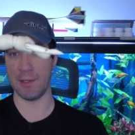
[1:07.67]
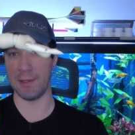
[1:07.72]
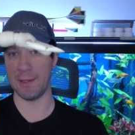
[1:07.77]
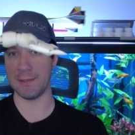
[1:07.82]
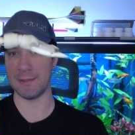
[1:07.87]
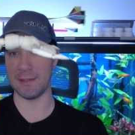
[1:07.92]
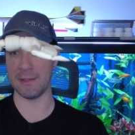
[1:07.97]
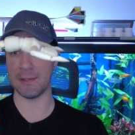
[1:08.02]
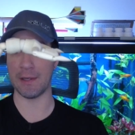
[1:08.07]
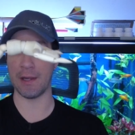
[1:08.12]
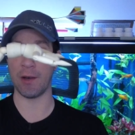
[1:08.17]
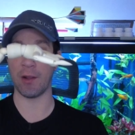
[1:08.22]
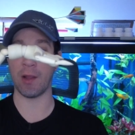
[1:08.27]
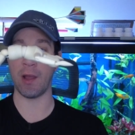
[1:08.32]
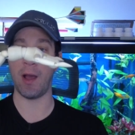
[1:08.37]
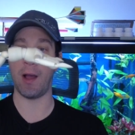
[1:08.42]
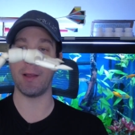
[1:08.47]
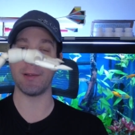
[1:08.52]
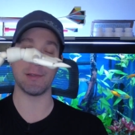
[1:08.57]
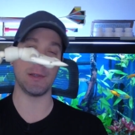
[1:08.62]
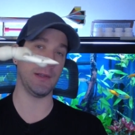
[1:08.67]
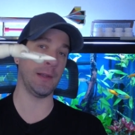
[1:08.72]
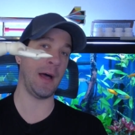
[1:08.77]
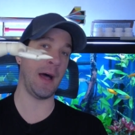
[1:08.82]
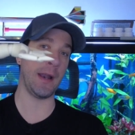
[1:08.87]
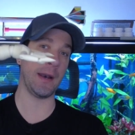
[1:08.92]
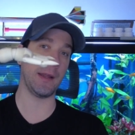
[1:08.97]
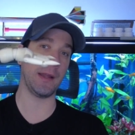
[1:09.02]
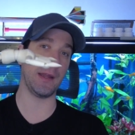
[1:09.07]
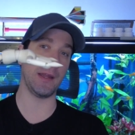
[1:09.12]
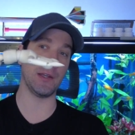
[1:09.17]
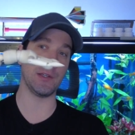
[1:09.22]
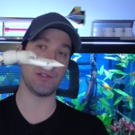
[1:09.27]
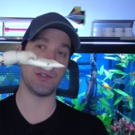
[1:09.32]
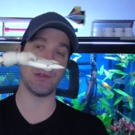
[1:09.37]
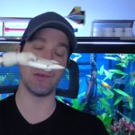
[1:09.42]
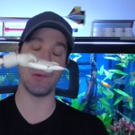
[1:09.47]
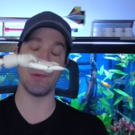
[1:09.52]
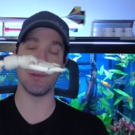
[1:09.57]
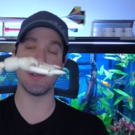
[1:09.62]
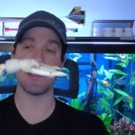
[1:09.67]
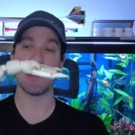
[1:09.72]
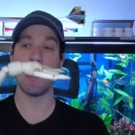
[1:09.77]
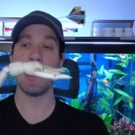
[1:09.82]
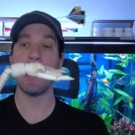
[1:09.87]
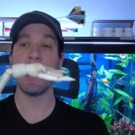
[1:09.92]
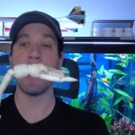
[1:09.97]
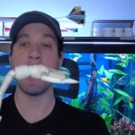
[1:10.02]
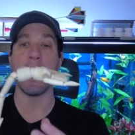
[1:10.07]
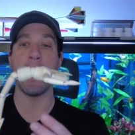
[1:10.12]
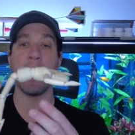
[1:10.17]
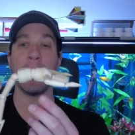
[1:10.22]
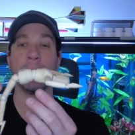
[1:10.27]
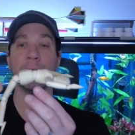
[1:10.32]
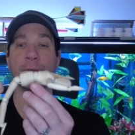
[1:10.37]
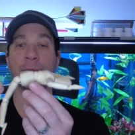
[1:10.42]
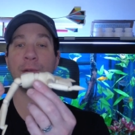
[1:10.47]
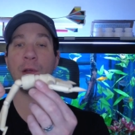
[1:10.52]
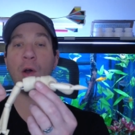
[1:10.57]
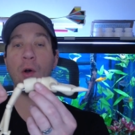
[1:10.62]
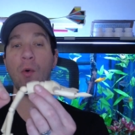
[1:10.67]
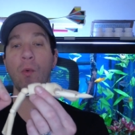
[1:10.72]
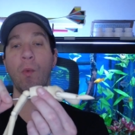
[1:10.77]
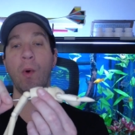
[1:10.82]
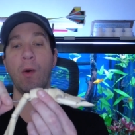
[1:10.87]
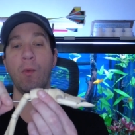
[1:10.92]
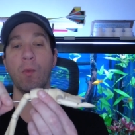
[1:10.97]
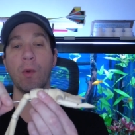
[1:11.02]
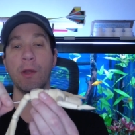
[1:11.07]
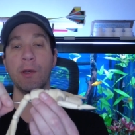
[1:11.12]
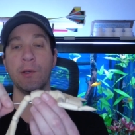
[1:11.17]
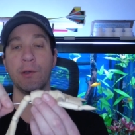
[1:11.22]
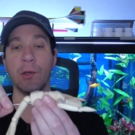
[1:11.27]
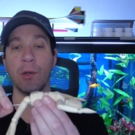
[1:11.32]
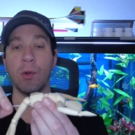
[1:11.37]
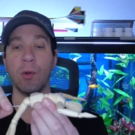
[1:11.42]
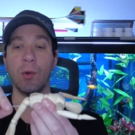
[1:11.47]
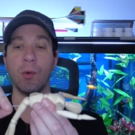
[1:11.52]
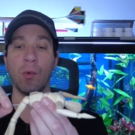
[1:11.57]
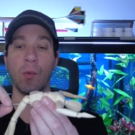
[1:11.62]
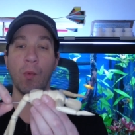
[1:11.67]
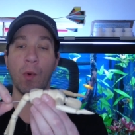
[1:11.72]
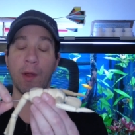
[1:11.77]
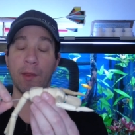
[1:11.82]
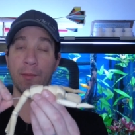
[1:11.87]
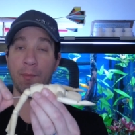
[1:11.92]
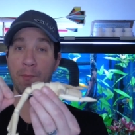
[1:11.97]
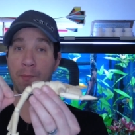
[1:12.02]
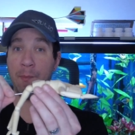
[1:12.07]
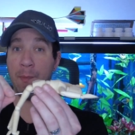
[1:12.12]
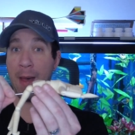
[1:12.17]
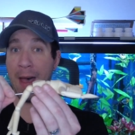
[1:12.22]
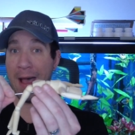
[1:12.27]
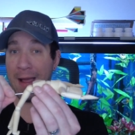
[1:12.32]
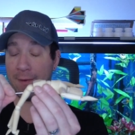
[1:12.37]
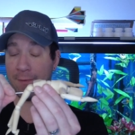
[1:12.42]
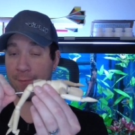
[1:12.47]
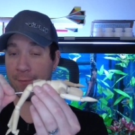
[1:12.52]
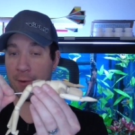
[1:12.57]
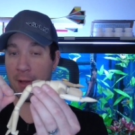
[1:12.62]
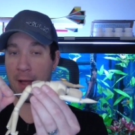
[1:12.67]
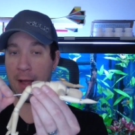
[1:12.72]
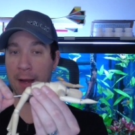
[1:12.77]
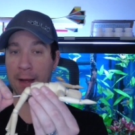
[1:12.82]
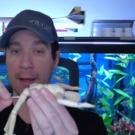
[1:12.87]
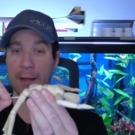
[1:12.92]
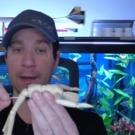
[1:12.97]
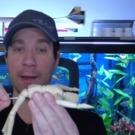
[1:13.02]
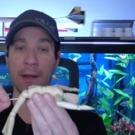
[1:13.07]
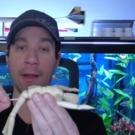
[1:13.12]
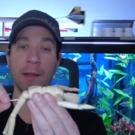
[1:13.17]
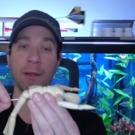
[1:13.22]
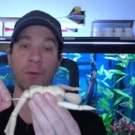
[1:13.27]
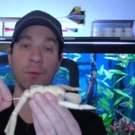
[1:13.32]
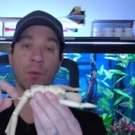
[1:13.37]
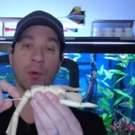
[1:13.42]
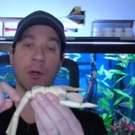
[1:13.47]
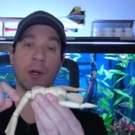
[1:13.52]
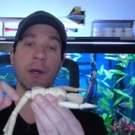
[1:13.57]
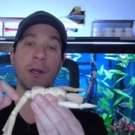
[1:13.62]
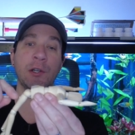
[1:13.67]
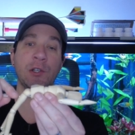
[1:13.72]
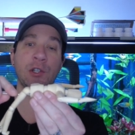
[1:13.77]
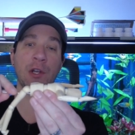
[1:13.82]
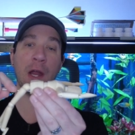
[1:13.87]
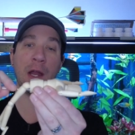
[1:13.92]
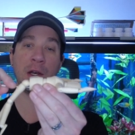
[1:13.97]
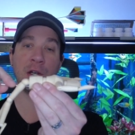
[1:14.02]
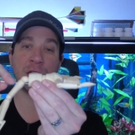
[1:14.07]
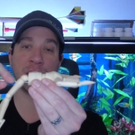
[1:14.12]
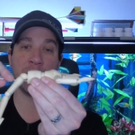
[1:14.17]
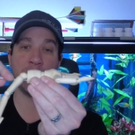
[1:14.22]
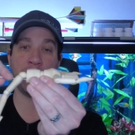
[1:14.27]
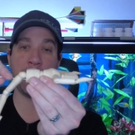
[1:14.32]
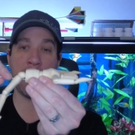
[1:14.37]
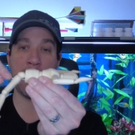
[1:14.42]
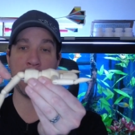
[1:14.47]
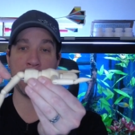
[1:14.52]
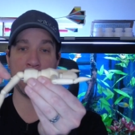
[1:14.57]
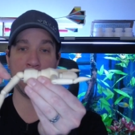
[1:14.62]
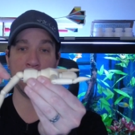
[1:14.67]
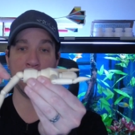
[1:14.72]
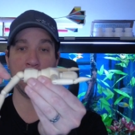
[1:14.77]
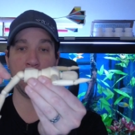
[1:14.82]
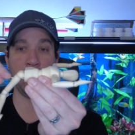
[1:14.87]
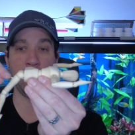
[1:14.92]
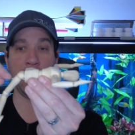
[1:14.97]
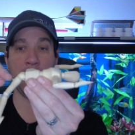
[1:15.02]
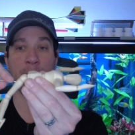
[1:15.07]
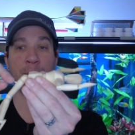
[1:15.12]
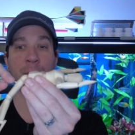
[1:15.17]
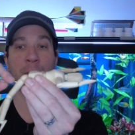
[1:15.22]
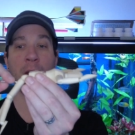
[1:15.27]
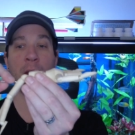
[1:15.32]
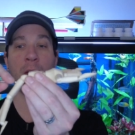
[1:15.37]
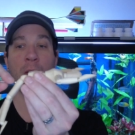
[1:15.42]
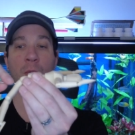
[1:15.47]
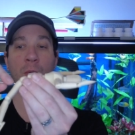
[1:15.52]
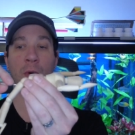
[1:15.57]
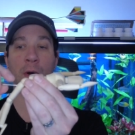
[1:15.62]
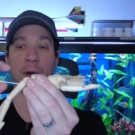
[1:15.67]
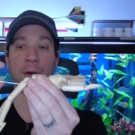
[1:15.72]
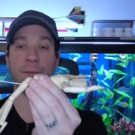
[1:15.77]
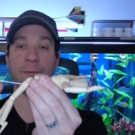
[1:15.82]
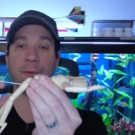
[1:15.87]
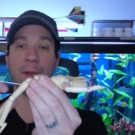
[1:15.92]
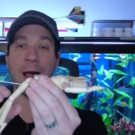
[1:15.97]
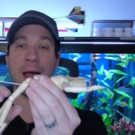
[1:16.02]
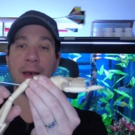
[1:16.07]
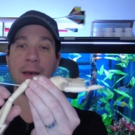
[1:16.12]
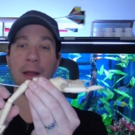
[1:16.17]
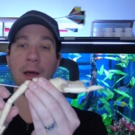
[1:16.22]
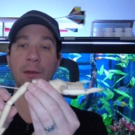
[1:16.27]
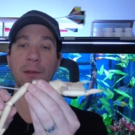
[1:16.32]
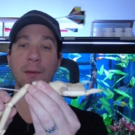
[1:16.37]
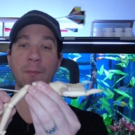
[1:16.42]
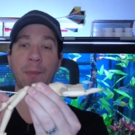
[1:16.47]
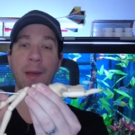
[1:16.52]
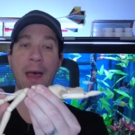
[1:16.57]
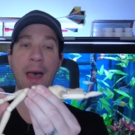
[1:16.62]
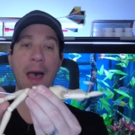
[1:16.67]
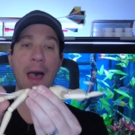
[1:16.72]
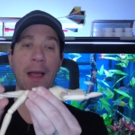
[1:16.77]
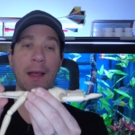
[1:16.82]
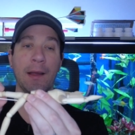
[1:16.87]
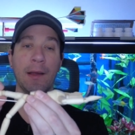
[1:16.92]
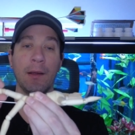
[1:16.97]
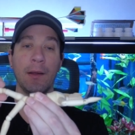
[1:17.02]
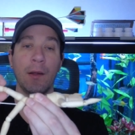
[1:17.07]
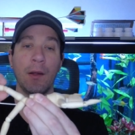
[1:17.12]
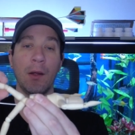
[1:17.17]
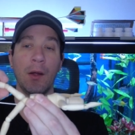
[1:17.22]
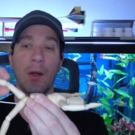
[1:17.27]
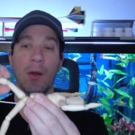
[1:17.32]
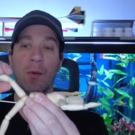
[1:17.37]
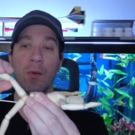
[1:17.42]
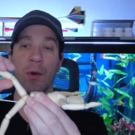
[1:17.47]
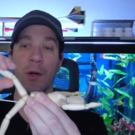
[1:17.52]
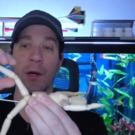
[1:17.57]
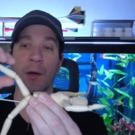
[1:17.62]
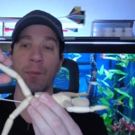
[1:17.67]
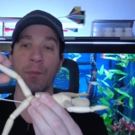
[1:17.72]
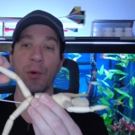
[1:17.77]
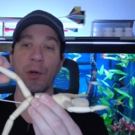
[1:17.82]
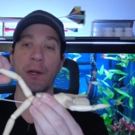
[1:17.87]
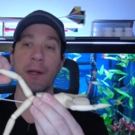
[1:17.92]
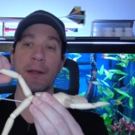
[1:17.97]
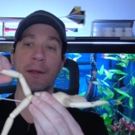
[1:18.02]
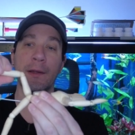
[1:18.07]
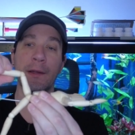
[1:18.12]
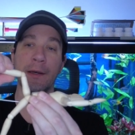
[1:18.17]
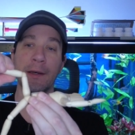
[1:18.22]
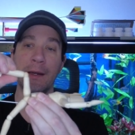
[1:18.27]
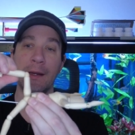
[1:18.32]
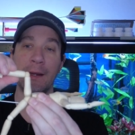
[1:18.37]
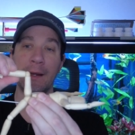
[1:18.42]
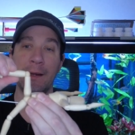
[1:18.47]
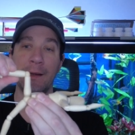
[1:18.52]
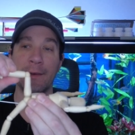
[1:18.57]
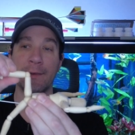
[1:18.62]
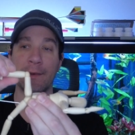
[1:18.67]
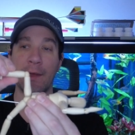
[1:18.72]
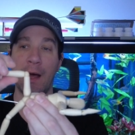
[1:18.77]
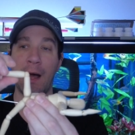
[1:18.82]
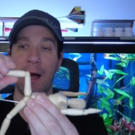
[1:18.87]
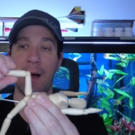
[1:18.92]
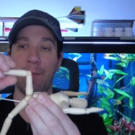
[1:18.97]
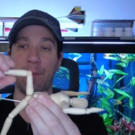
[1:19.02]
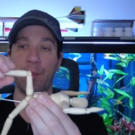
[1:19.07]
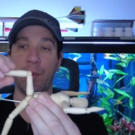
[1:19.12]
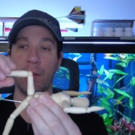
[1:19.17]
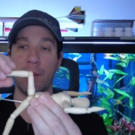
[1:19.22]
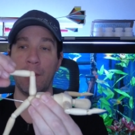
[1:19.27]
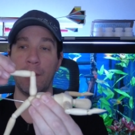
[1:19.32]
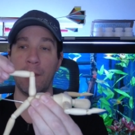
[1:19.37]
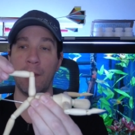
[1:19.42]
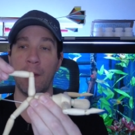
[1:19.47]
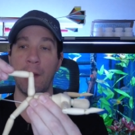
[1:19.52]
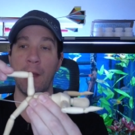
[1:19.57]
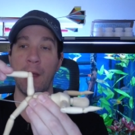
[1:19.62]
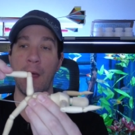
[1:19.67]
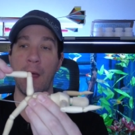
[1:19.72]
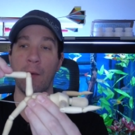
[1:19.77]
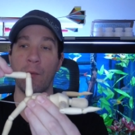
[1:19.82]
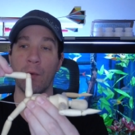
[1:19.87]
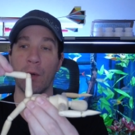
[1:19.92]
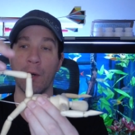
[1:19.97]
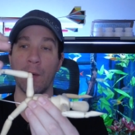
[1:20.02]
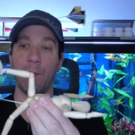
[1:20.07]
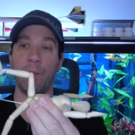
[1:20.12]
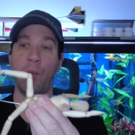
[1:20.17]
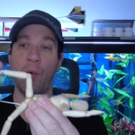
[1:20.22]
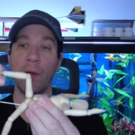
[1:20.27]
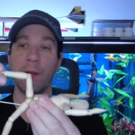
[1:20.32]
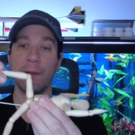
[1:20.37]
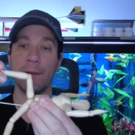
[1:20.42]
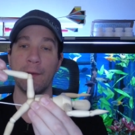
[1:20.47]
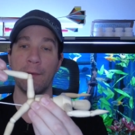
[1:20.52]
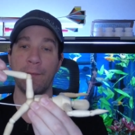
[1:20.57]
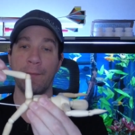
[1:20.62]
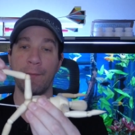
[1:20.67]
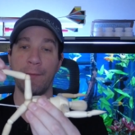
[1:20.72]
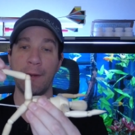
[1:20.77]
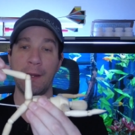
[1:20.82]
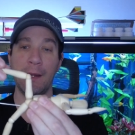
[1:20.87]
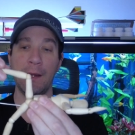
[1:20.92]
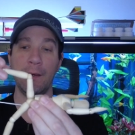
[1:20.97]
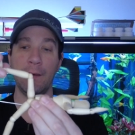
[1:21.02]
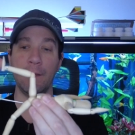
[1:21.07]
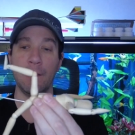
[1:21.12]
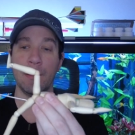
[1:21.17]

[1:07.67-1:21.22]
This is going to cause a lot of issues. And so, what we do with back flying is we're going to change the body a little bit. We're going to flatten out the back. We're going to bring in the knees up and we're going to point the feet